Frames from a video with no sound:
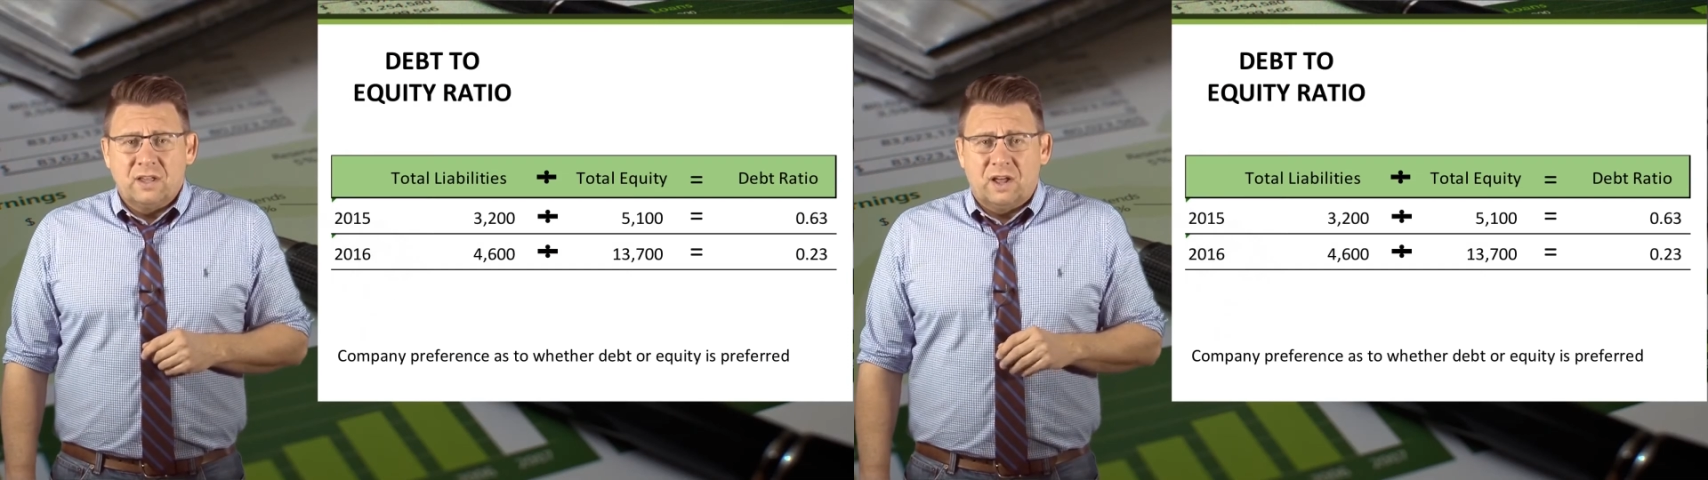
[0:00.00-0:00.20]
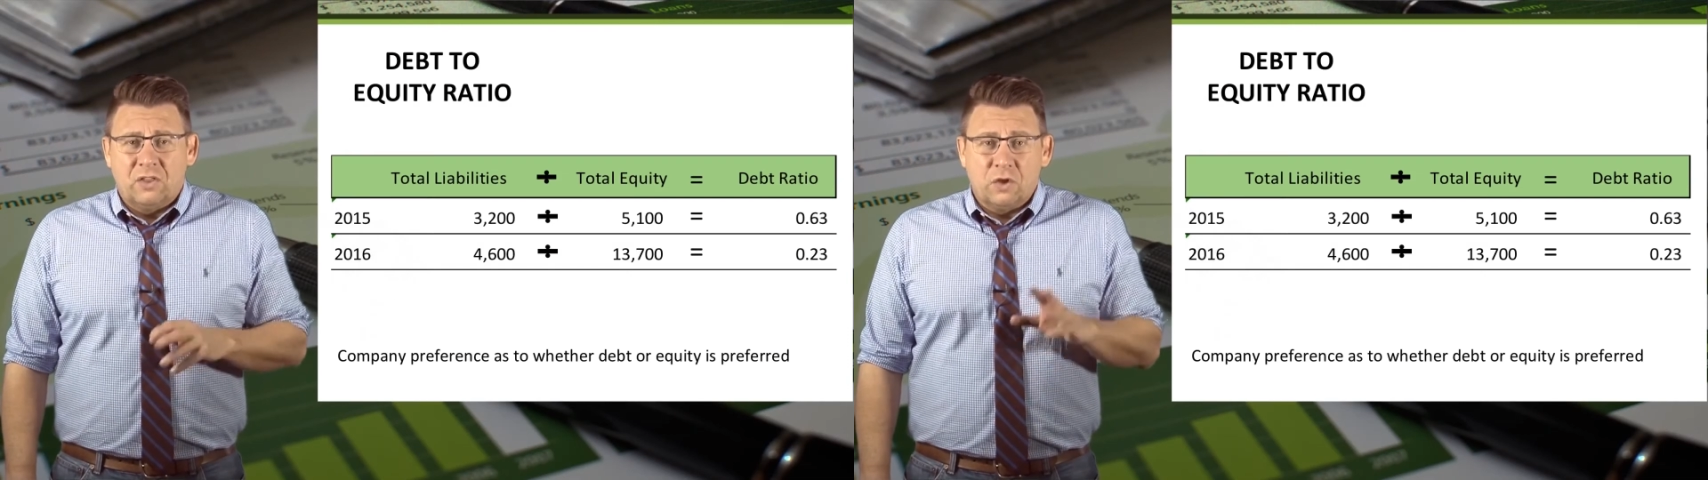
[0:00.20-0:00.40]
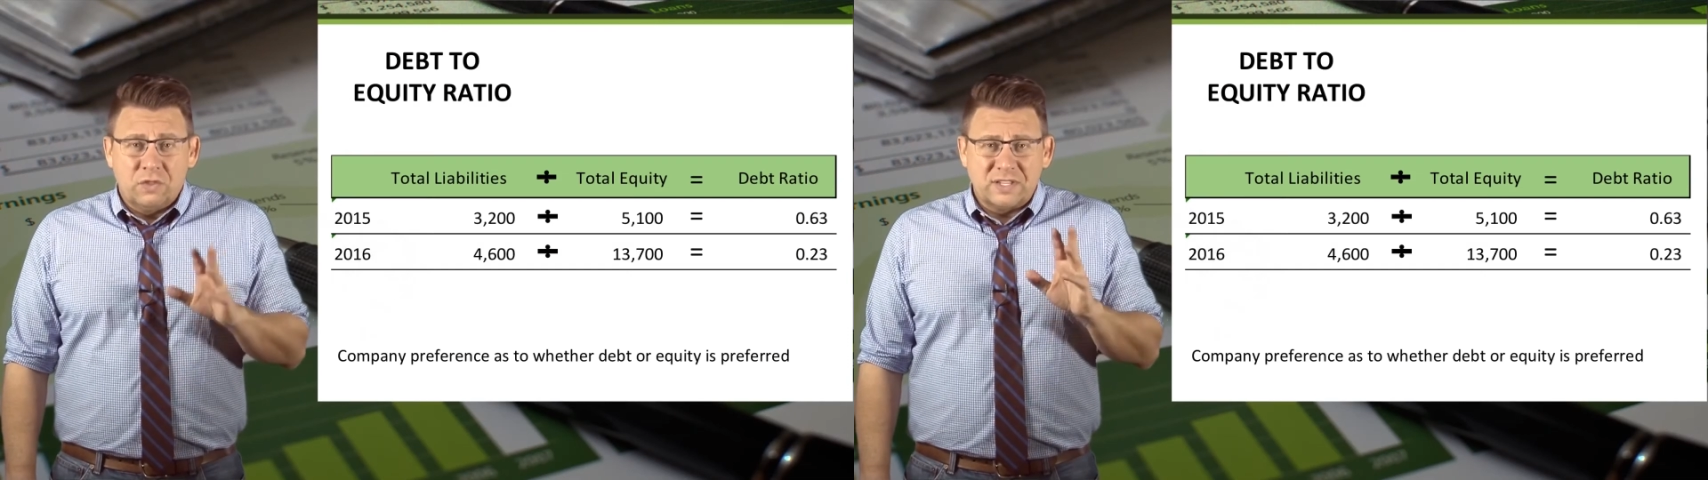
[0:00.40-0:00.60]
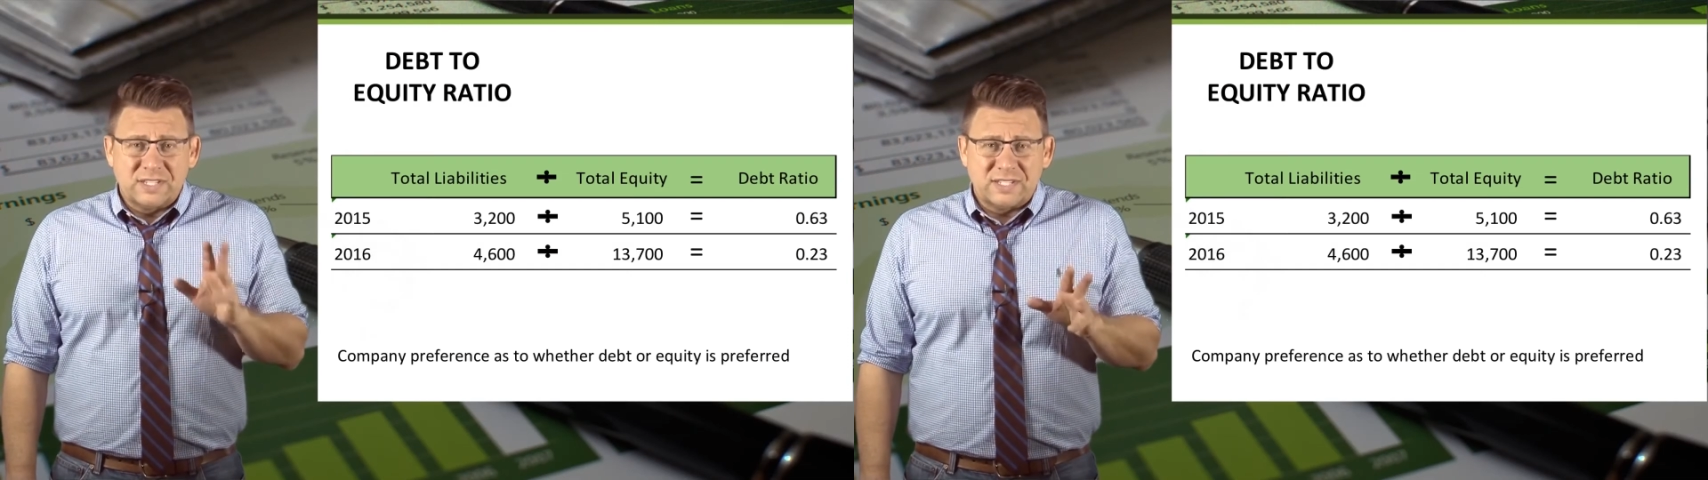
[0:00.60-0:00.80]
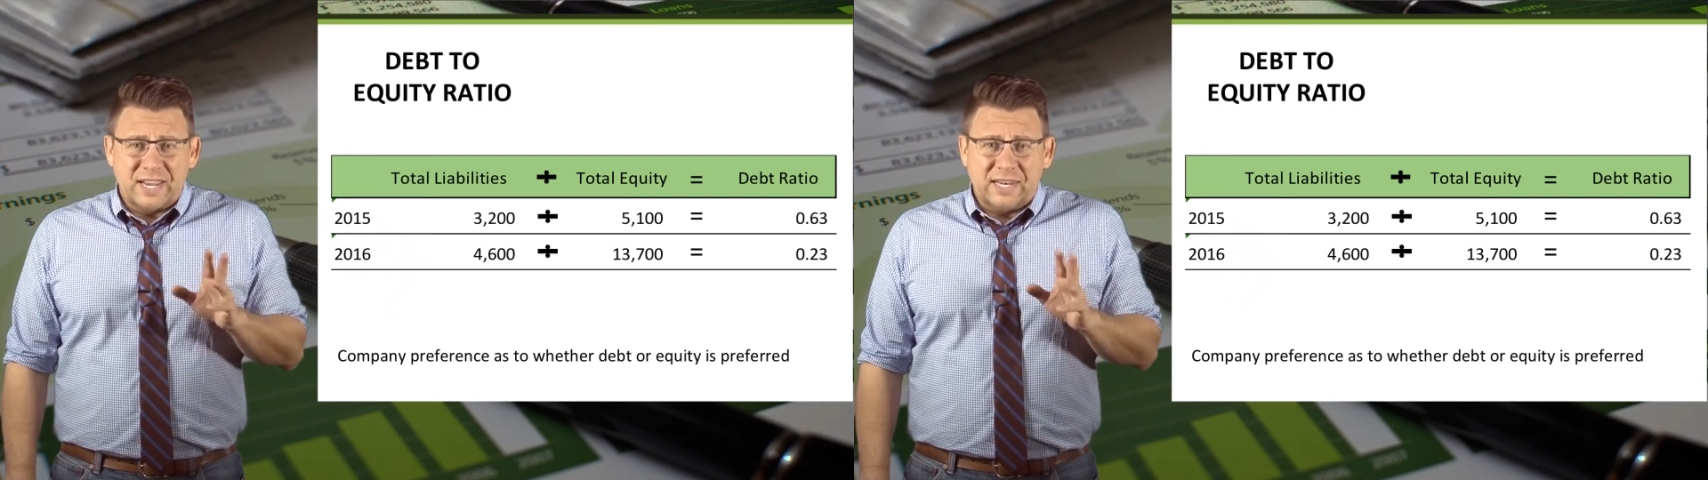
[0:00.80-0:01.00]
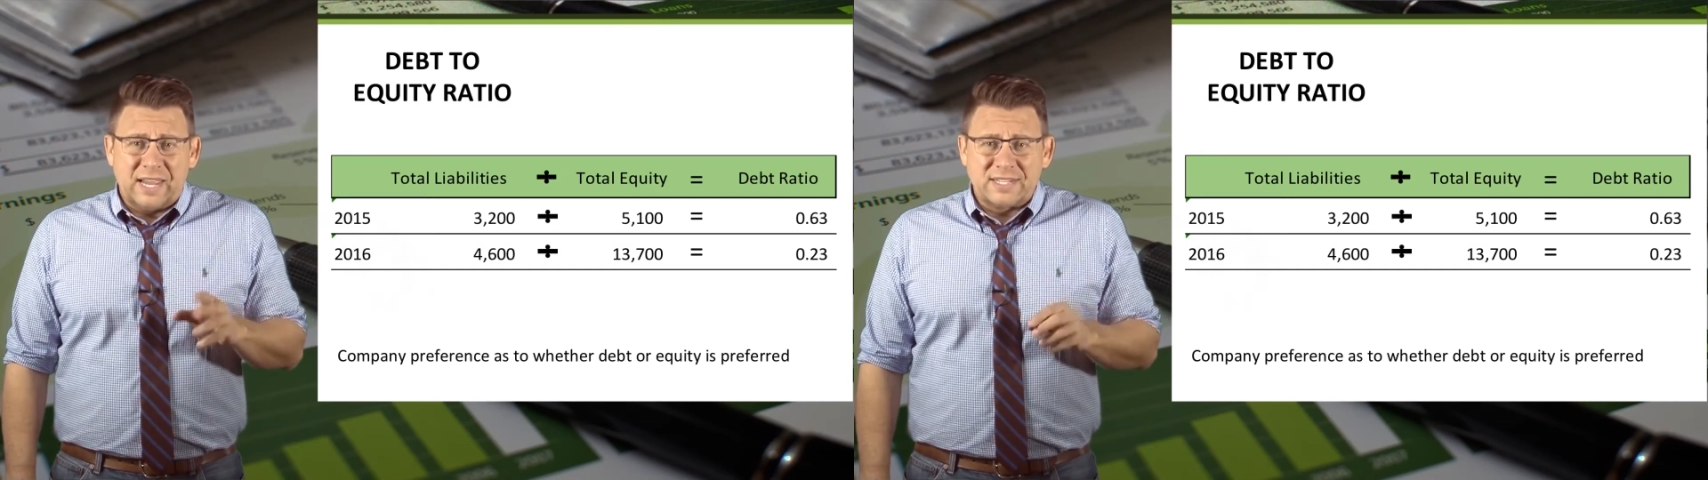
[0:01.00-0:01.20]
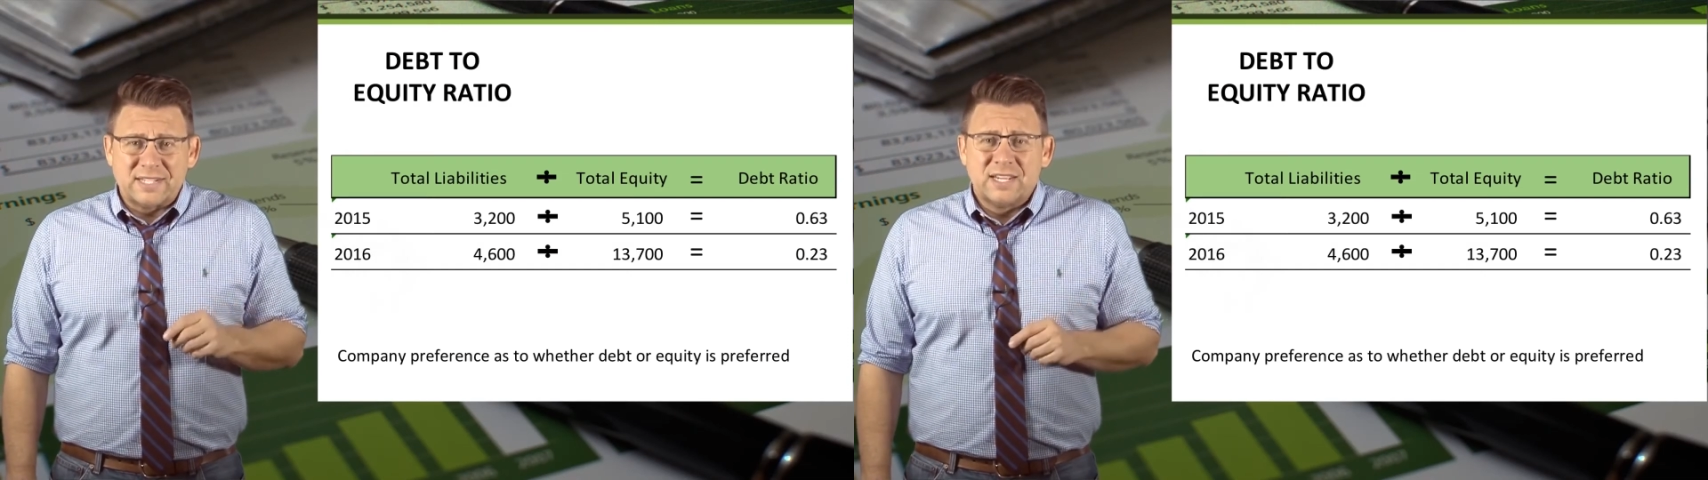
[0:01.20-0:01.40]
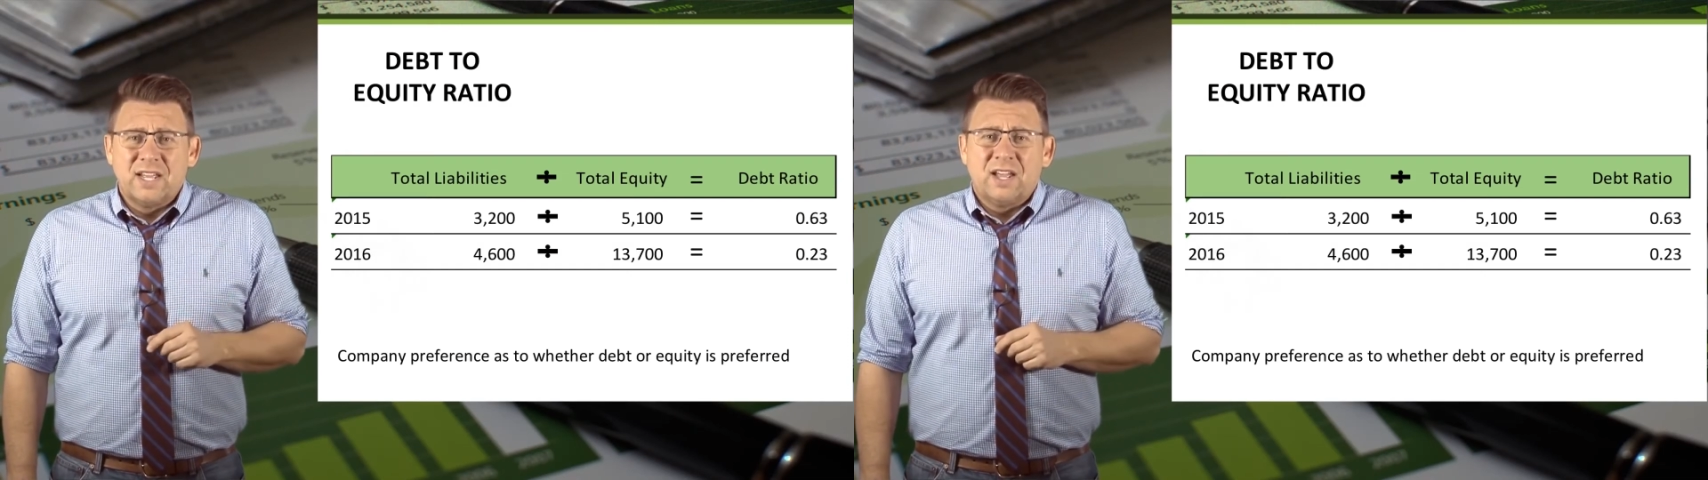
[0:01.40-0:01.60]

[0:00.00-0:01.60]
Although this is a less